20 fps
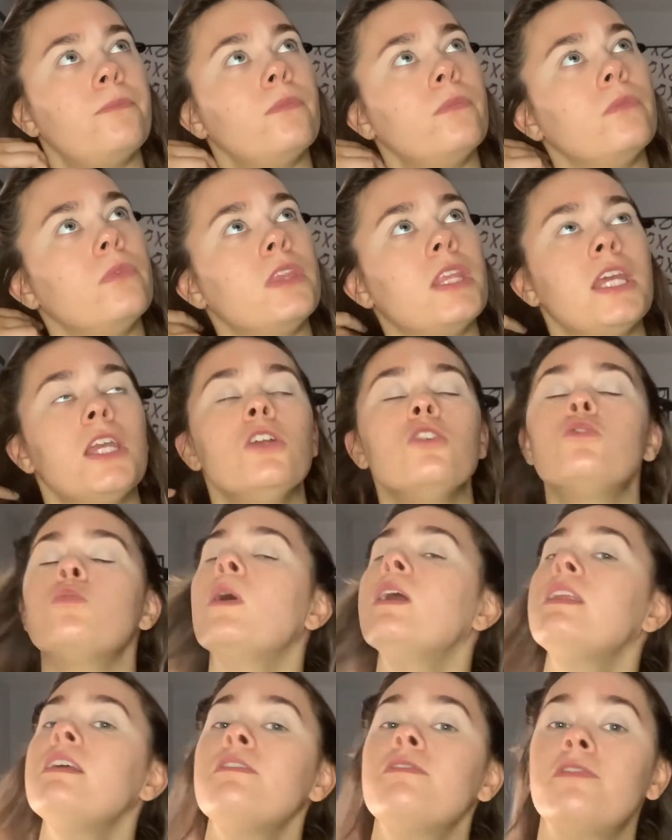the
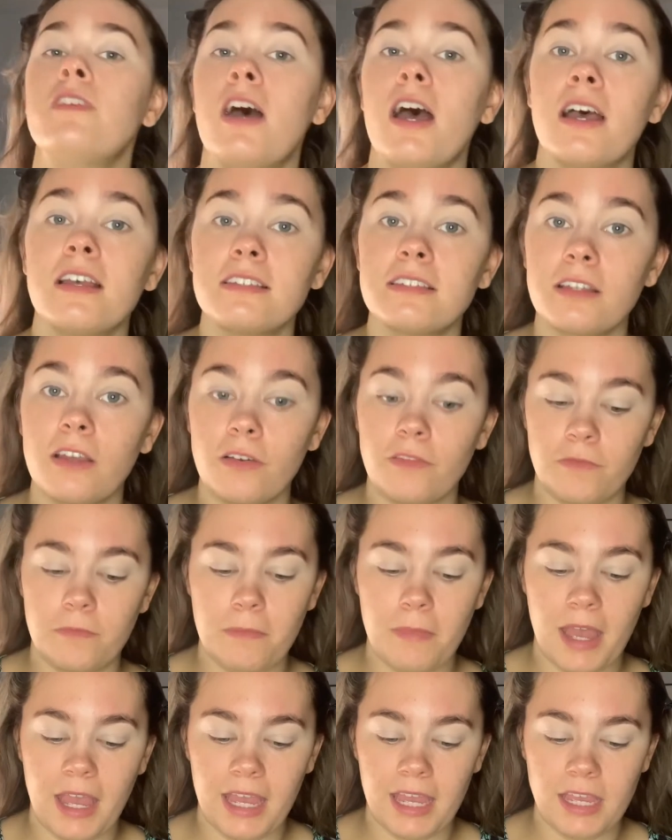21st of
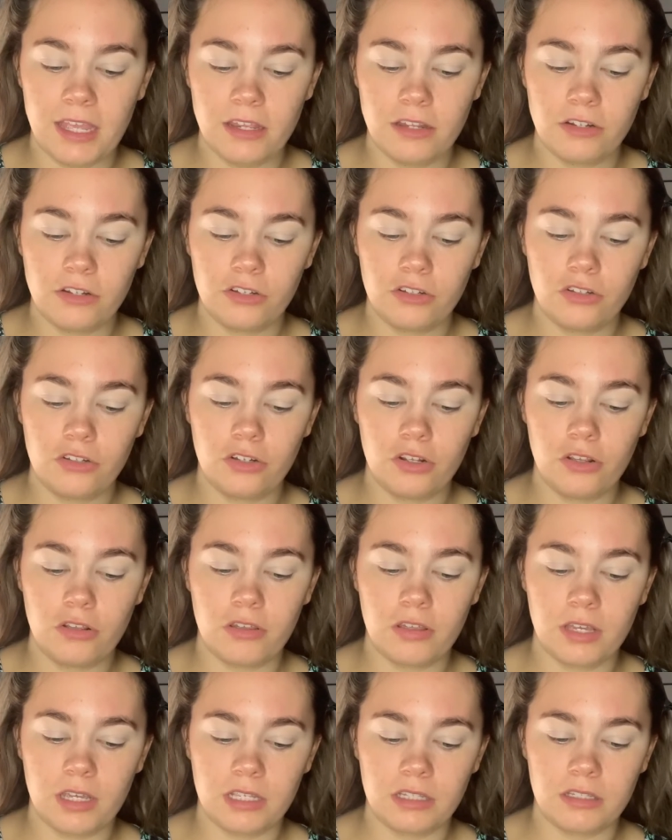May
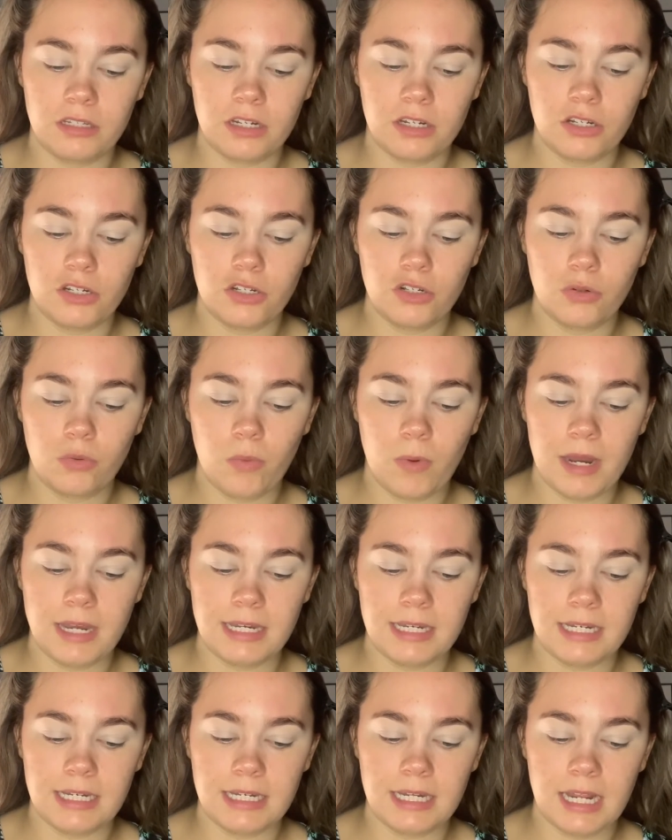
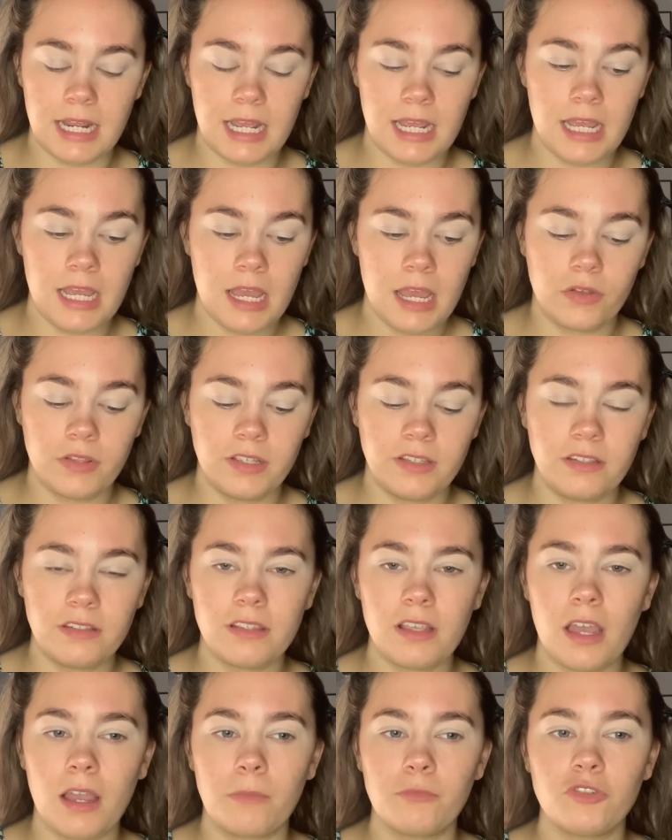2020. This is
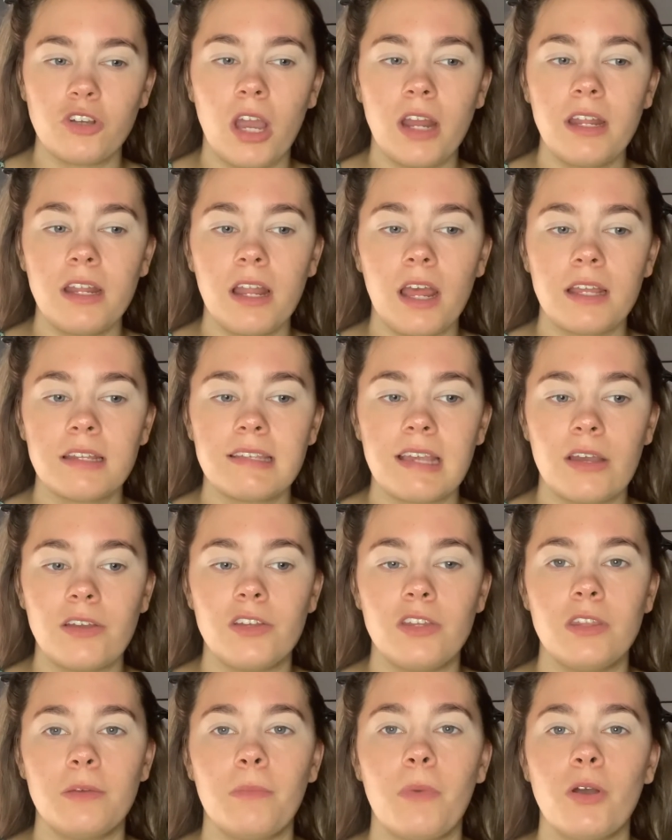like, I'm trying to like tell
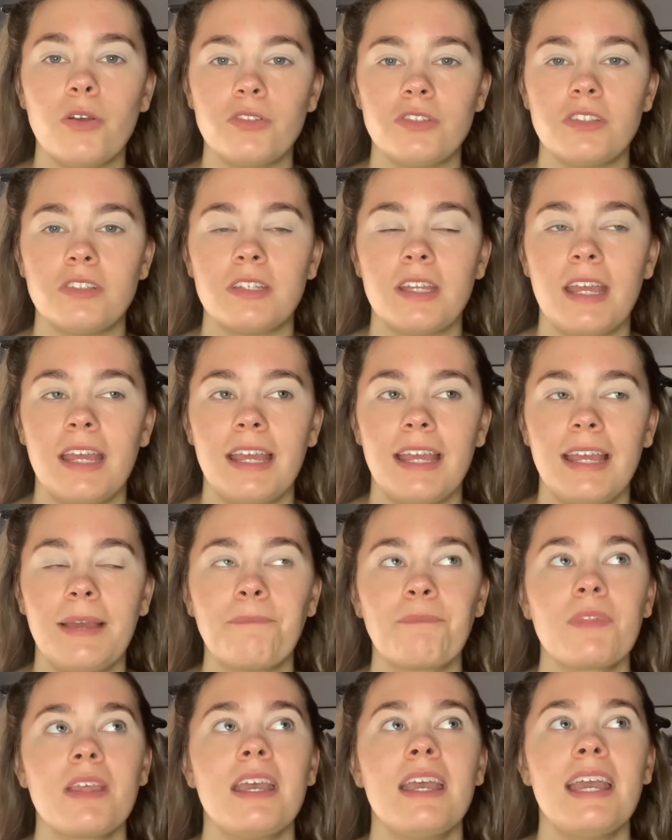you the most
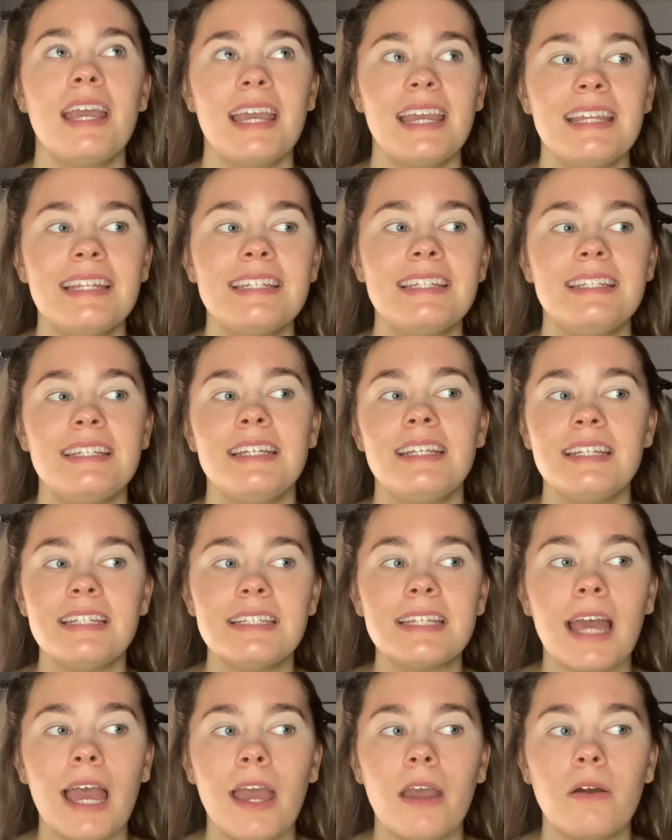in
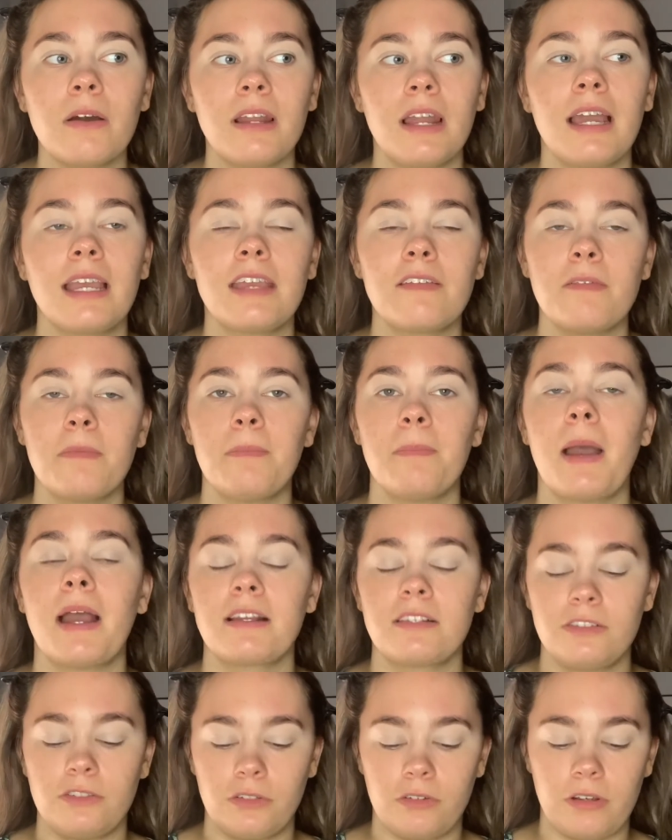detail and like give a
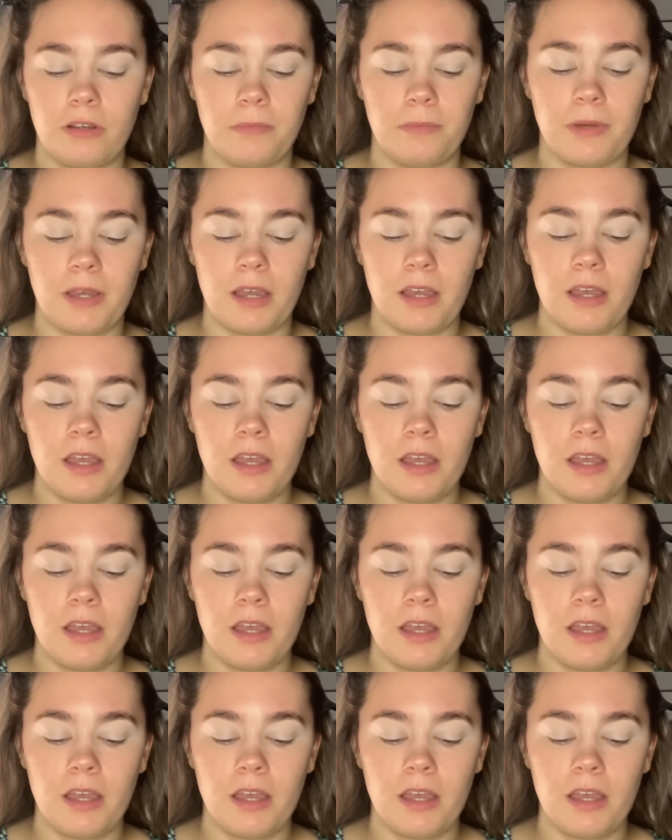backstory, but